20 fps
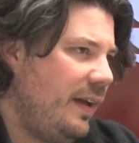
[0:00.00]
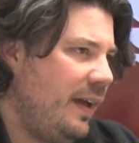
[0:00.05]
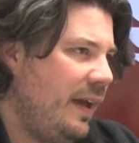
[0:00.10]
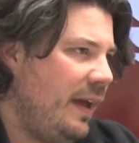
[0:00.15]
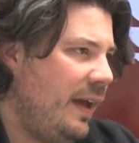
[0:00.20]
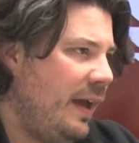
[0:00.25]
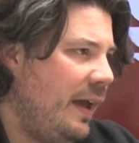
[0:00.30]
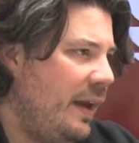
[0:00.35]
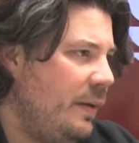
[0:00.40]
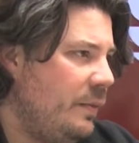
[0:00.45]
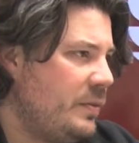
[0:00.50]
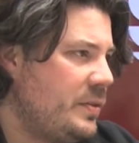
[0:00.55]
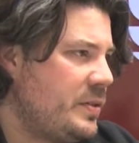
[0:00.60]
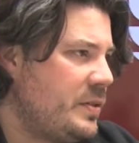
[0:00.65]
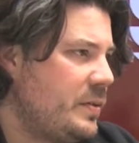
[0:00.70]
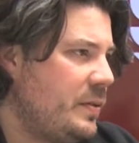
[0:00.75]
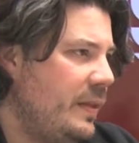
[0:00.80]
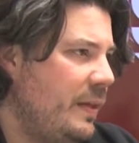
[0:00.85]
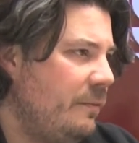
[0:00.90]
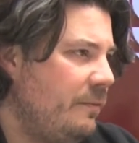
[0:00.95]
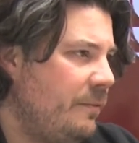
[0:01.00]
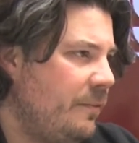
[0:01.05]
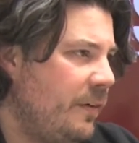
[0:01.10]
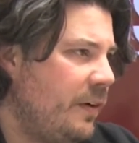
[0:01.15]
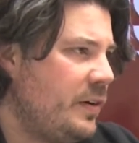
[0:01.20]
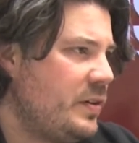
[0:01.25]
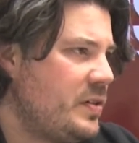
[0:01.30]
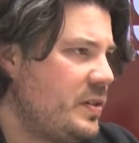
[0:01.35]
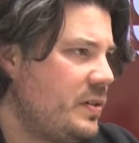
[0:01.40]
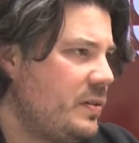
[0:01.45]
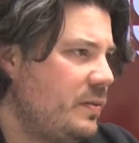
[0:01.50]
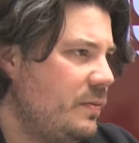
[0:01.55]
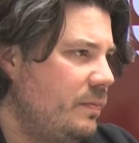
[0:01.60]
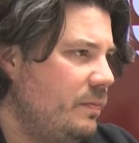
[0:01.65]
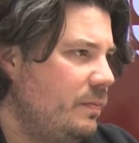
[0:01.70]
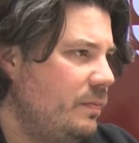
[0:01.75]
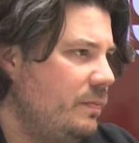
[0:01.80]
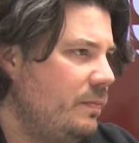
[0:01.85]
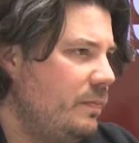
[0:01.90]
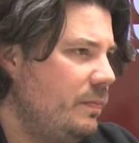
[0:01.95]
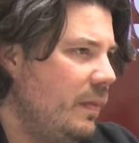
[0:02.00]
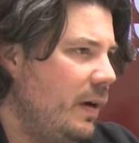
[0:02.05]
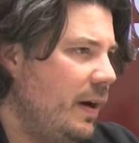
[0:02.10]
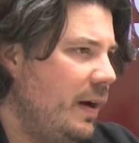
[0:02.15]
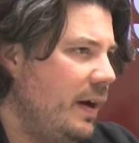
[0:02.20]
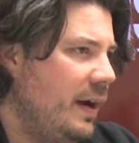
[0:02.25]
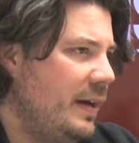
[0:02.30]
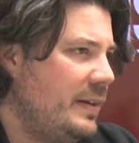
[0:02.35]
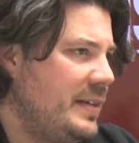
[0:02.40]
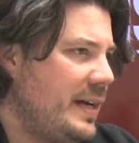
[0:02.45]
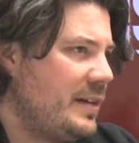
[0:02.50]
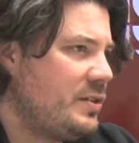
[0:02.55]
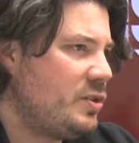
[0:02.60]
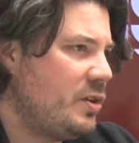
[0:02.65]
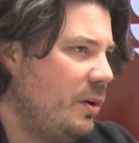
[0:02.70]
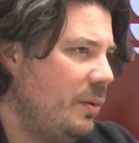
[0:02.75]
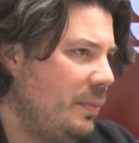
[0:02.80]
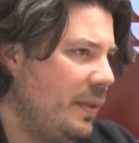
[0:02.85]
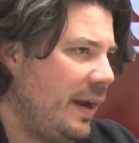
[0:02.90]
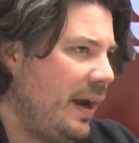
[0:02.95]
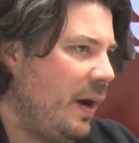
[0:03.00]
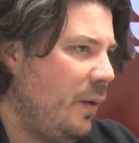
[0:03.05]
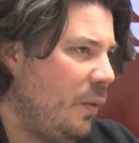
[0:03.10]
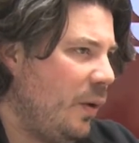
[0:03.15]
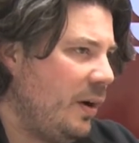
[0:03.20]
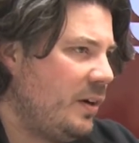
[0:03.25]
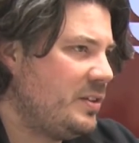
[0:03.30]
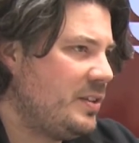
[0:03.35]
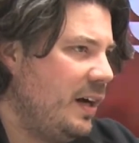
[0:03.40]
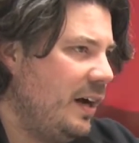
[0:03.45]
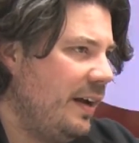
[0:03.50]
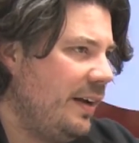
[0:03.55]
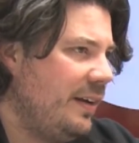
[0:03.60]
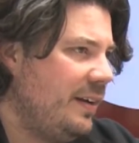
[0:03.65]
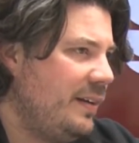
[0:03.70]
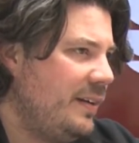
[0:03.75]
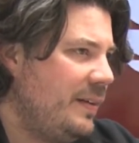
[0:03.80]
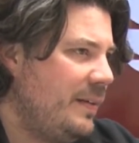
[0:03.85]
and it was the first test home that I worked on,